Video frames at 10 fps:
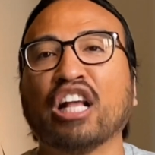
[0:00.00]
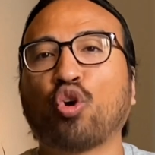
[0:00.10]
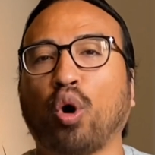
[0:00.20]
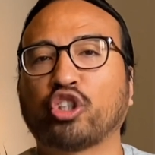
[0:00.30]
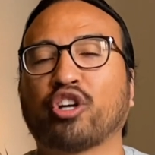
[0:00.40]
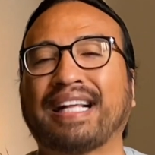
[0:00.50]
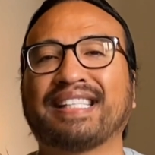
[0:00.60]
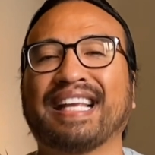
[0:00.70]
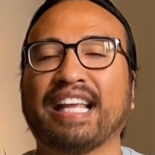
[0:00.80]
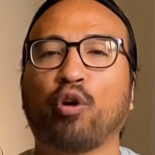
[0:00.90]

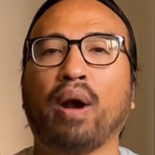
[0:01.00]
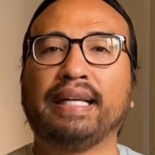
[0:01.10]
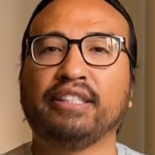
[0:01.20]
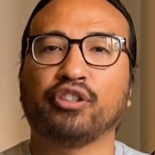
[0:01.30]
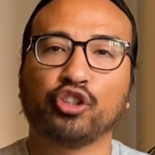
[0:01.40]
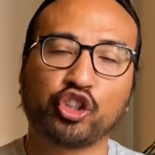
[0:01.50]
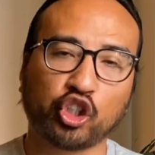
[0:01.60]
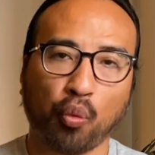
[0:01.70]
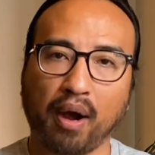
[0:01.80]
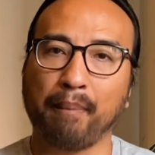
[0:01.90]
Quadratic equations
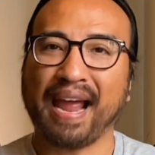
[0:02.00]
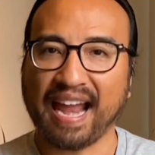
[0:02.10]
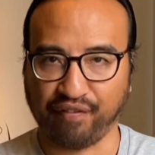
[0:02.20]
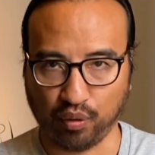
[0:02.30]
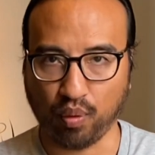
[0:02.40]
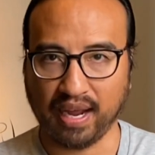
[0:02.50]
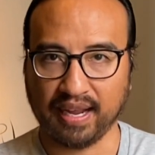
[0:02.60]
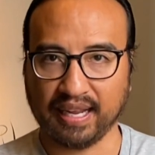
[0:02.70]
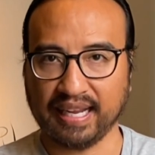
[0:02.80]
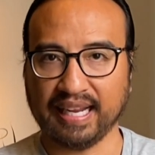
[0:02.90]
show up
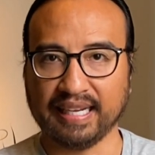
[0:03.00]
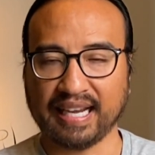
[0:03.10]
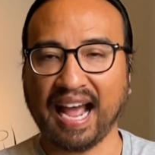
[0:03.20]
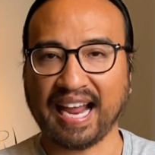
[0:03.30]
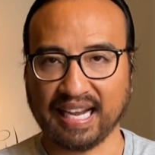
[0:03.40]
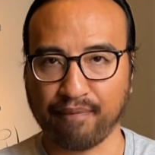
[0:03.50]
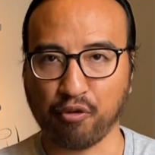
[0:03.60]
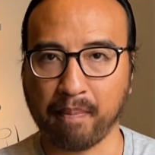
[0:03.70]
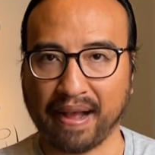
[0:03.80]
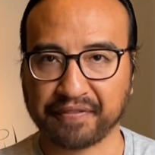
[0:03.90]
everywhere in the
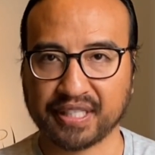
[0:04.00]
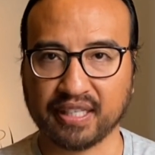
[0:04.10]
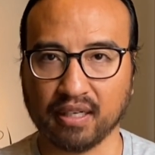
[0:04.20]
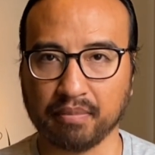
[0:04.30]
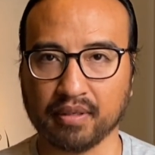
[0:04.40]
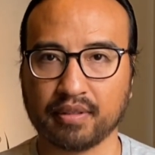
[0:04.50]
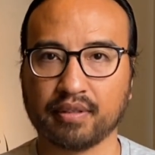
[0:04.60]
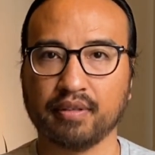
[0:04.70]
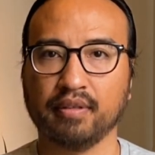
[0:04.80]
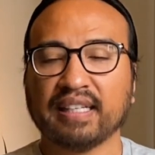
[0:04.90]
A-level maths syllabus.